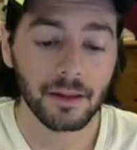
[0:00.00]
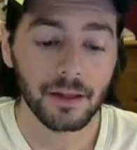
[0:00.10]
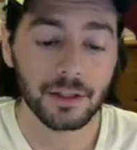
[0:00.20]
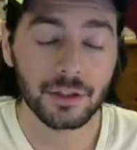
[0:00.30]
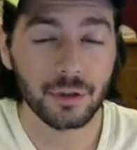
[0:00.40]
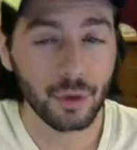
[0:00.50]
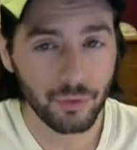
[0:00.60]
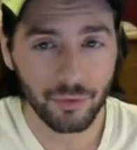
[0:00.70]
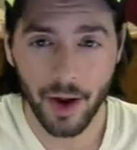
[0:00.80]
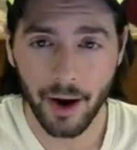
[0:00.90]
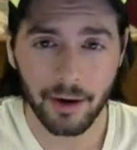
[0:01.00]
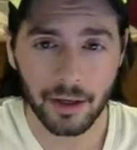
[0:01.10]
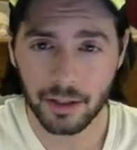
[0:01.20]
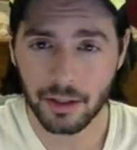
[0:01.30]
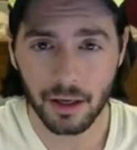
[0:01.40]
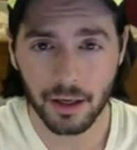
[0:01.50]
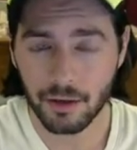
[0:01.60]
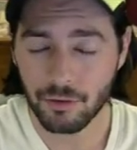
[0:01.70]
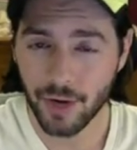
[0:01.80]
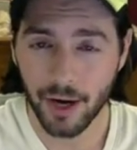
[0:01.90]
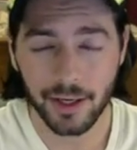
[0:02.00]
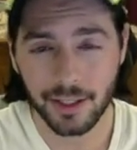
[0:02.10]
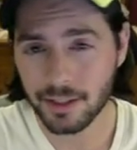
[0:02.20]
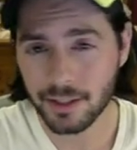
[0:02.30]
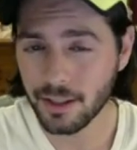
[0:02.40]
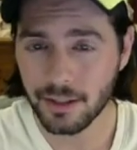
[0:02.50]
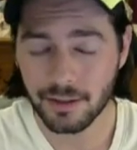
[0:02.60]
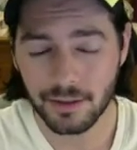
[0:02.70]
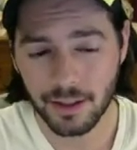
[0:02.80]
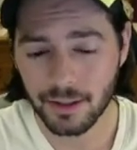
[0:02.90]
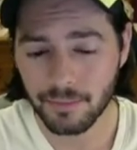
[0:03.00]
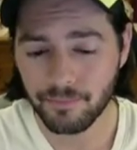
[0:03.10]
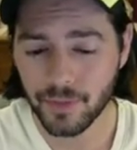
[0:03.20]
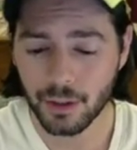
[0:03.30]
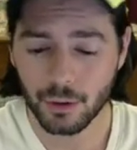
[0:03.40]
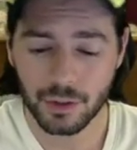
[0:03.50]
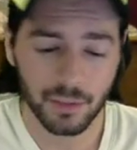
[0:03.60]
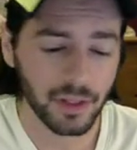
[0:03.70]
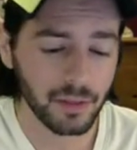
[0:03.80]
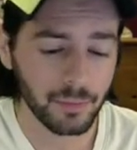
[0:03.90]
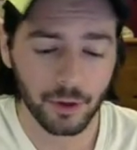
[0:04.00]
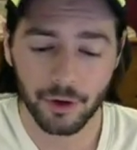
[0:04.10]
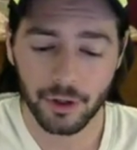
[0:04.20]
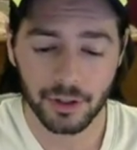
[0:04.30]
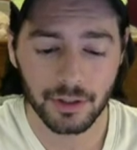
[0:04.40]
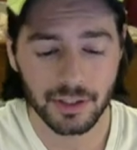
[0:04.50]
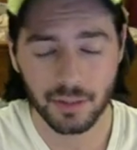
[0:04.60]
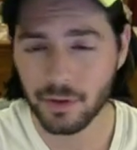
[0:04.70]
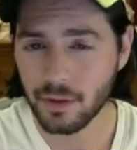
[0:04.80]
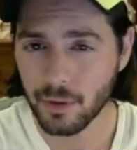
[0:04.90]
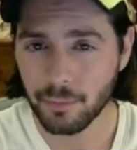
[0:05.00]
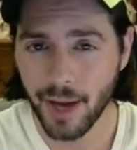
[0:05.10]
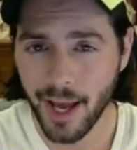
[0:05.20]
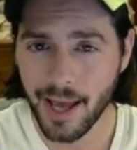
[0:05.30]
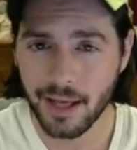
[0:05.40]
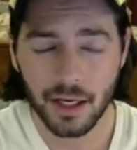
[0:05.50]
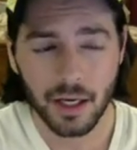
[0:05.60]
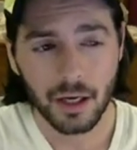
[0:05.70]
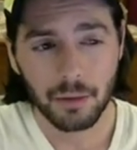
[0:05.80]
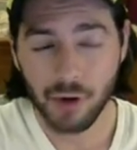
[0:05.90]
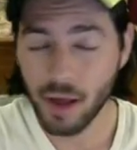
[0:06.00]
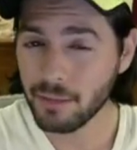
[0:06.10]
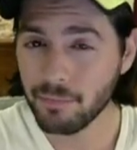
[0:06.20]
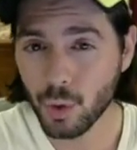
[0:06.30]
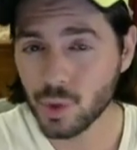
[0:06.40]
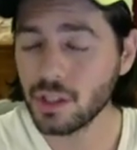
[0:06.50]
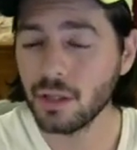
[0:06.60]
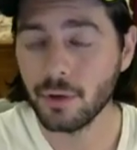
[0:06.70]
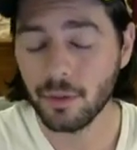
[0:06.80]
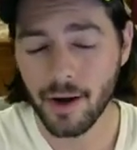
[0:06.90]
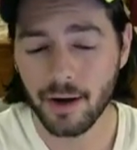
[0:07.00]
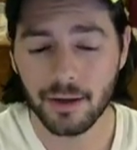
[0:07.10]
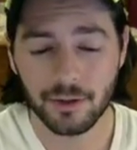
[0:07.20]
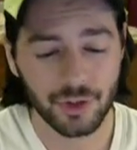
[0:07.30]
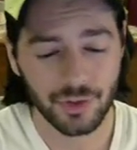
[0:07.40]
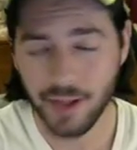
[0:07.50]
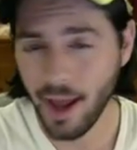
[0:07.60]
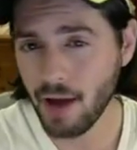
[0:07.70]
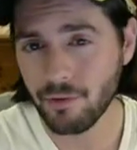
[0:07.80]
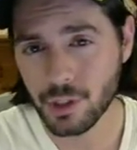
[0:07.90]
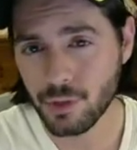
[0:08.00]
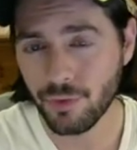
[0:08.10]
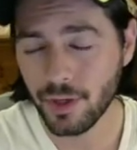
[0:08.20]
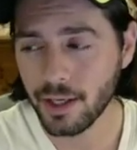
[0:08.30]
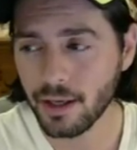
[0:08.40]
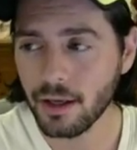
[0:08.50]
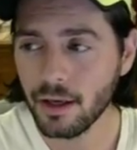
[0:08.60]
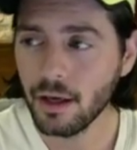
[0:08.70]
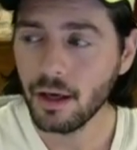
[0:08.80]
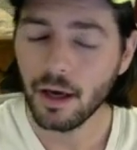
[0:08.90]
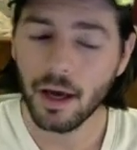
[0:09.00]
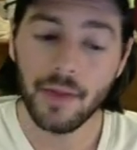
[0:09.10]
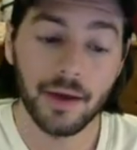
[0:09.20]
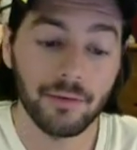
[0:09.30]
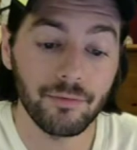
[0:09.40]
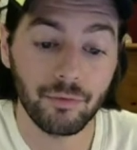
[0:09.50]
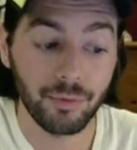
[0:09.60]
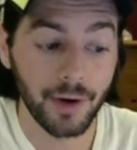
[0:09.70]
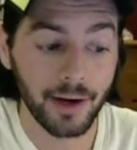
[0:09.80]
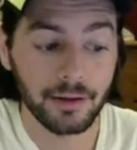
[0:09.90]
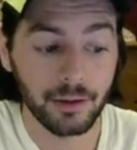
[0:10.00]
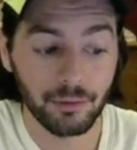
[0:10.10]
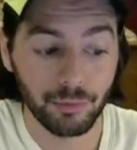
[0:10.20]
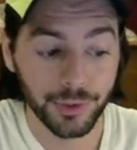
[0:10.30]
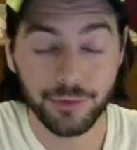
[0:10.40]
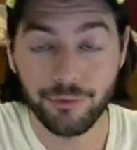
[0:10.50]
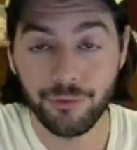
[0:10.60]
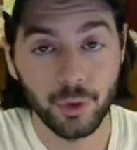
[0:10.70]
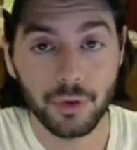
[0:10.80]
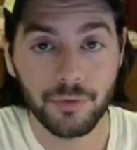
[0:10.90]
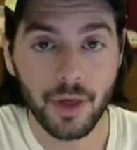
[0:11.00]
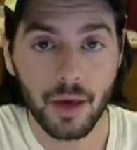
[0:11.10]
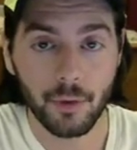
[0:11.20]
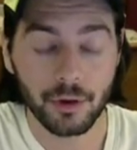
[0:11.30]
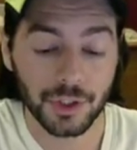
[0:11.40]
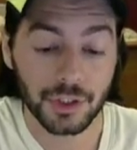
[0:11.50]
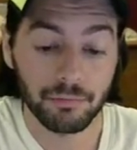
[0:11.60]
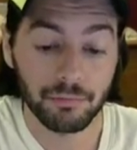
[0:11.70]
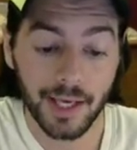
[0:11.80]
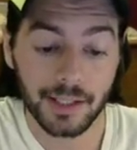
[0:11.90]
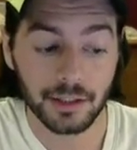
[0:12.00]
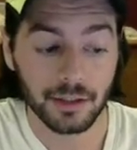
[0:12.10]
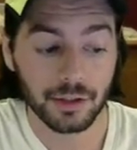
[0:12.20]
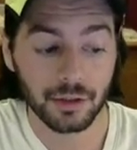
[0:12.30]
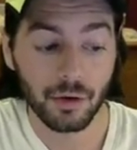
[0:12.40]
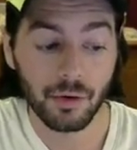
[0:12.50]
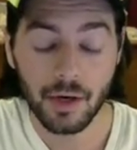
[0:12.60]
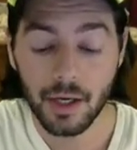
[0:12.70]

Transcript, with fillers: is so varied, uh, varied in in um, you know some of them are good and some of them are bad. Probably most of them are about just an average fig, and then re- you know really few of them are just amazing. So